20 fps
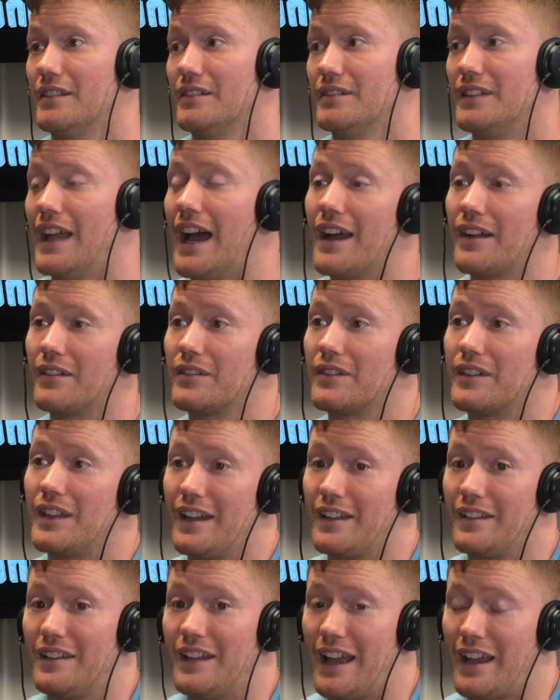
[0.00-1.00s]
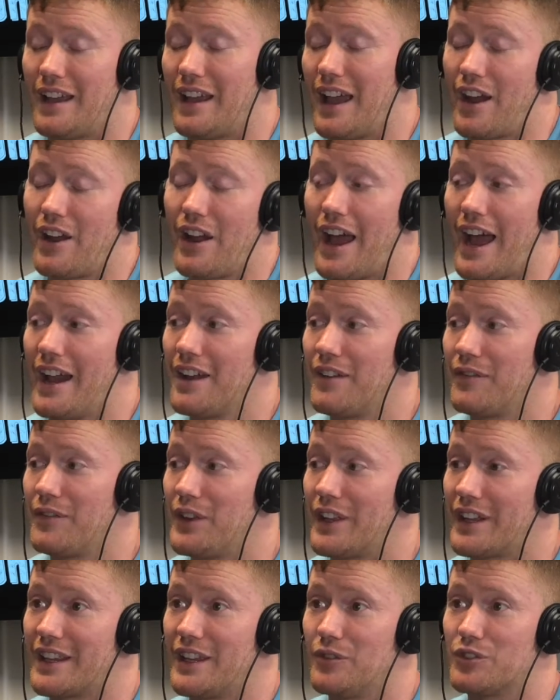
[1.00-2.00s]
Not that I didn't feel
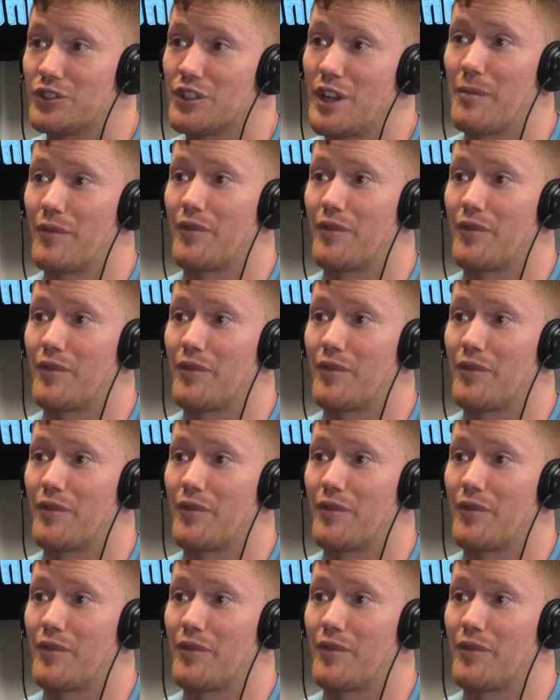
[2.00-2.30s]
like it was coming